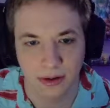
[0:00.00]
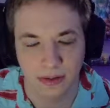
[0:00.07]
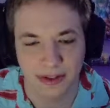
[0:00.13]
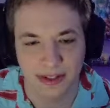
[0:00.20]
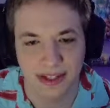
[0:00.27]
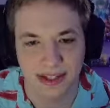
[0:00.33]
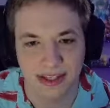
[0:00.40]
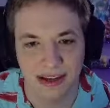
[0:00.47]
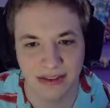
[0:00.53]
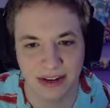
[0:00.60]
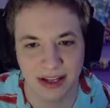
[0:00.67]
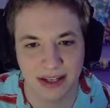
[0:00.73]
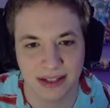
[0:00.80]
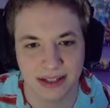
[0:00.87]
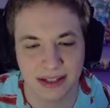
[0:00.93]
This is
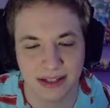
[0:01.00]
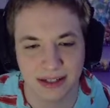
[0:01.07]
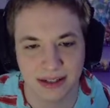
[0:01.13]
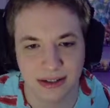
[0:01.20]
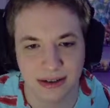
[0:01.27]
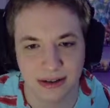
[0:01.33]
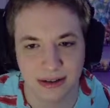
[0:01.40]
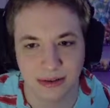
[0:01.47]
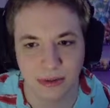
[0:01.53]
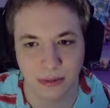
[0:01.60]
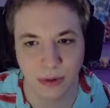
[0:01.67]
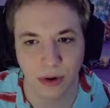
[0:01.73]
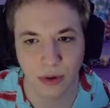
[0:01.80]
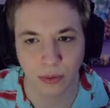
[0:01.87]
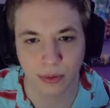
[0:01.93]
giving us
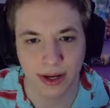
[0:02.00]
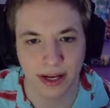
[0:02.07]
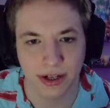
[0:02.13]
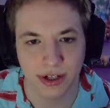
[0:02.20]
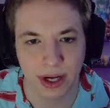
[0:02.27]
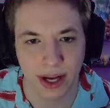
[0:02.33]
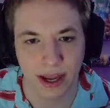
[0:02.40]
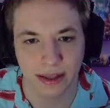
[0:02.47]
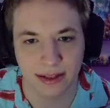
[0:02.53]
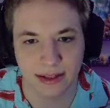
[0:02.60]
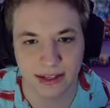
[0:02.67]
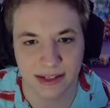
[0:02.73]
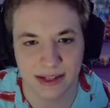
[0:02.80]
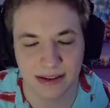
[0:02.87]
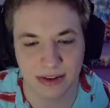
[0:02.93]
more regen.
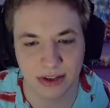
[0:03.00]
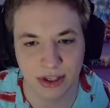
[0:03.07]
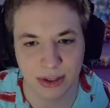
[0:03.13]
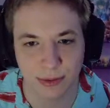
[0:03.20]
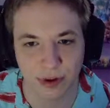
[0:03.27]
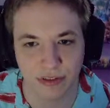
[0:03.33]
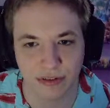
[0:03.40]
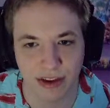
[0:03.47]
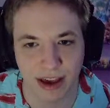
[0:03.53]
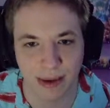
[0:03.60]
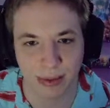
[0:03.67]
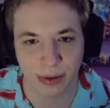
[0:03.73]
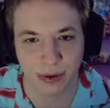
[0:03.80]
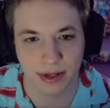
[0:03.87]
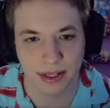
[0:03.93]
This is giving us more
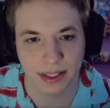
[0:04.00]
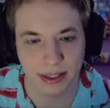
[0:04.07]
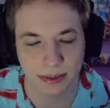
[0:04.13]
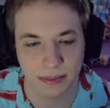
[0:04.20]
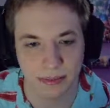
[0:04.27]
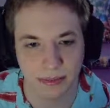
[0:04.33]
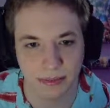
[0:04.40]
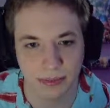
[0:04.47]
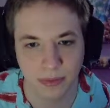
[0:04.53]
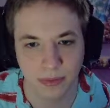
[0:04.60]
vampirism.